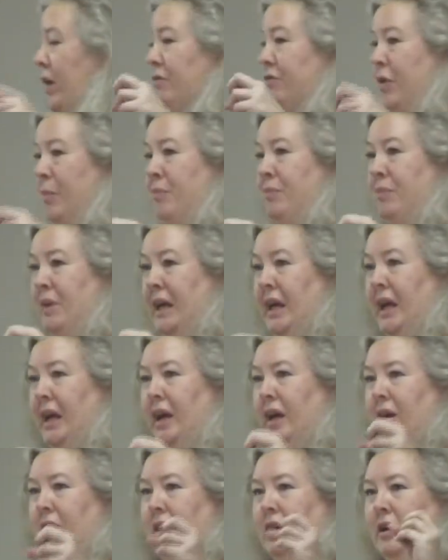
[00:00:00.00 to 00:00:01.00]
went from
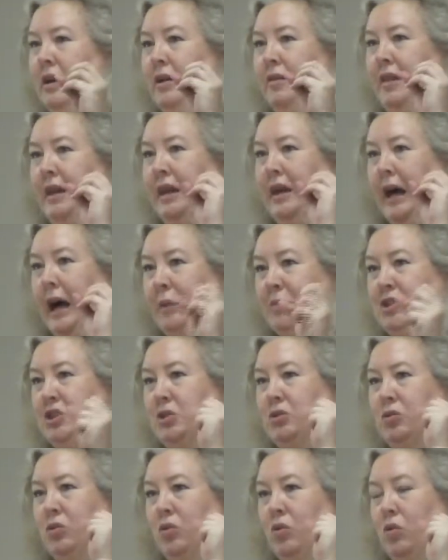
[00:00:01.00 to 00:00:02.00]
being the
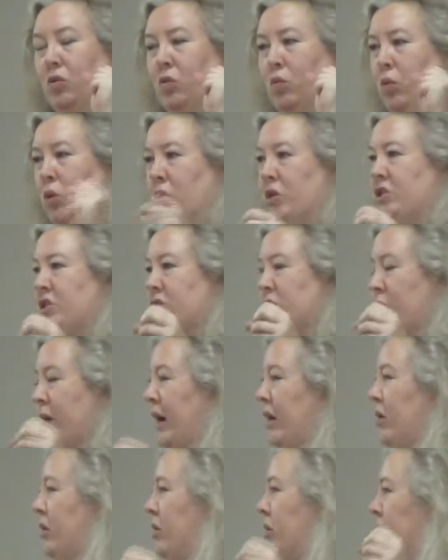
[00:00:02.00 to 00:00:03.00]
absolute worst
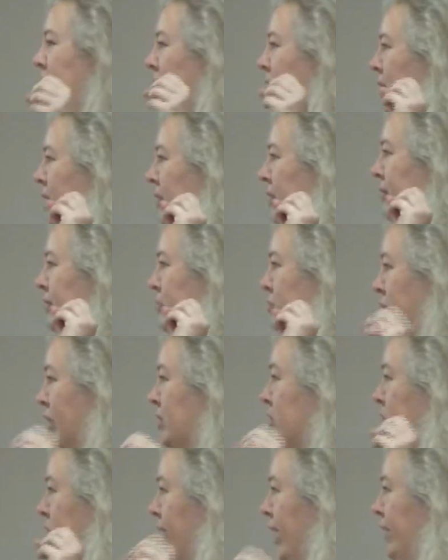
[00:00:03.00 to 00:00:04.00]
record of
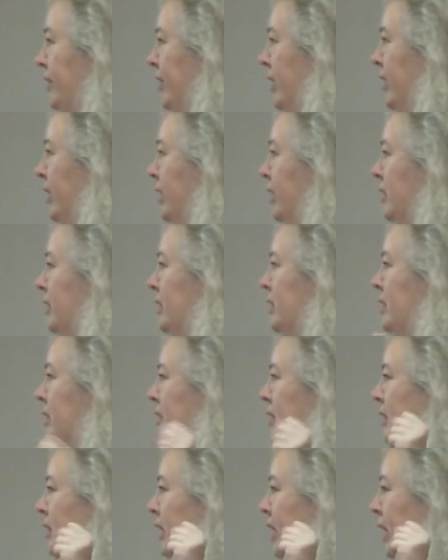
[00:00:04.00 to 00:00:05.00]
drunk driving
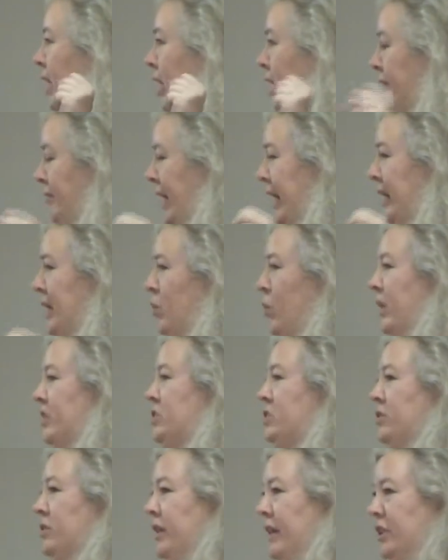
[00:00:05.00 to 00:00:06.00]
of any
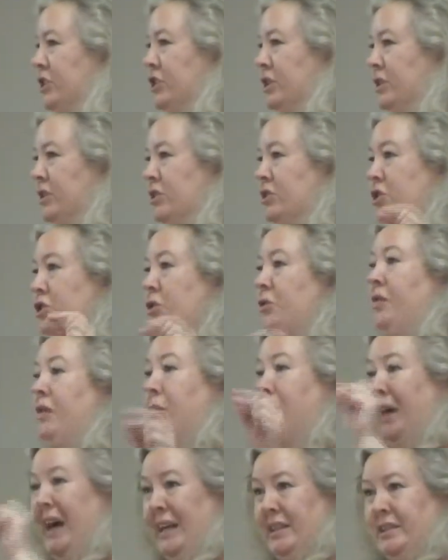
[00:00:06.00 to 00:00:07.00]
Western nation to the
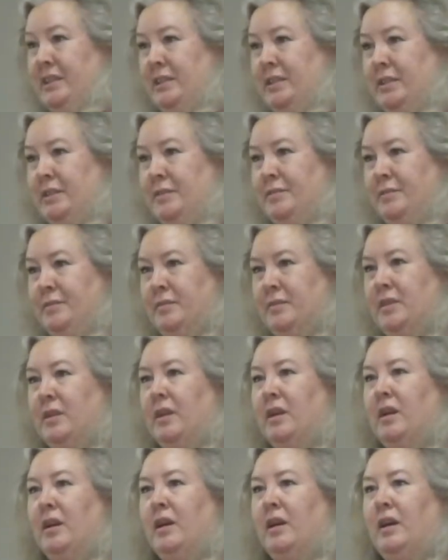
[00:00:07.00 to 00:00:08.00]
best.
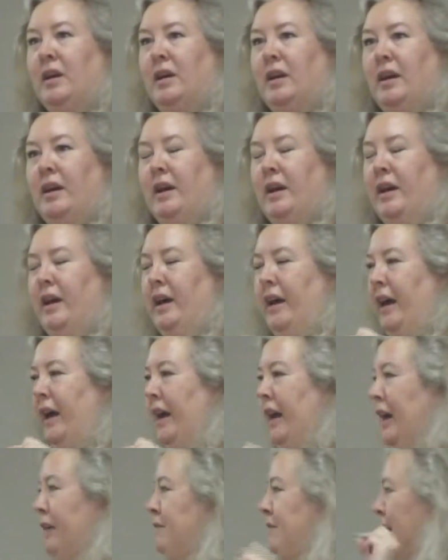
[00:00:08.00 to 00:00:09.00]

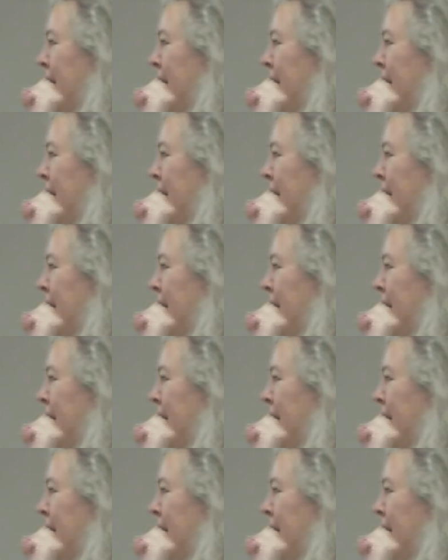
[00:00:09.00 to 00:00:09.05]
And I